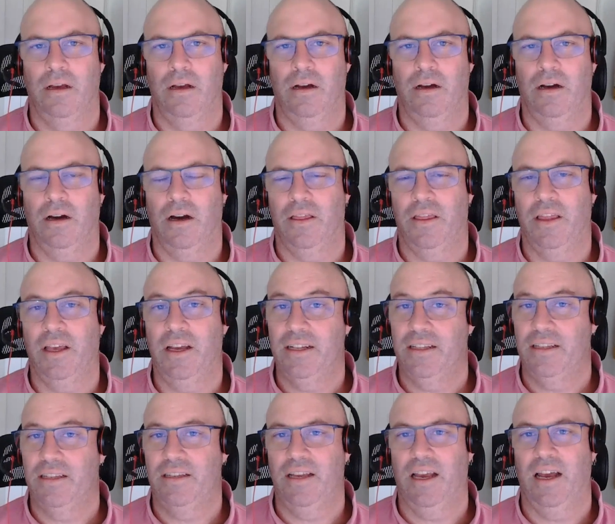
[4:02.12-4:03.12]
I think
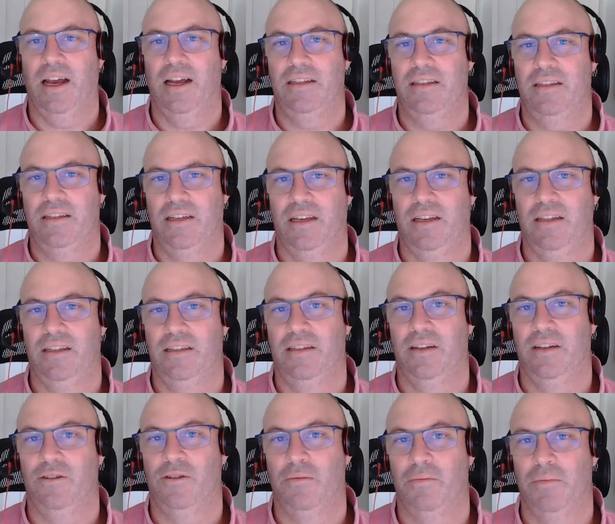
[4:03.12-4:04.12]
it's sad seeing the
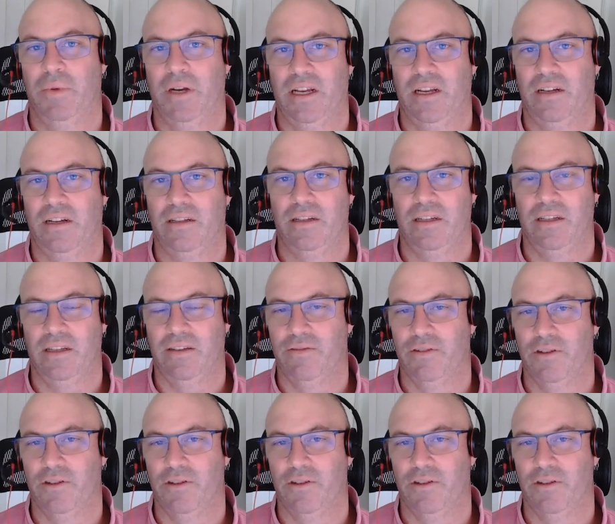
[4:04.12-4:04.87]
central bank clearly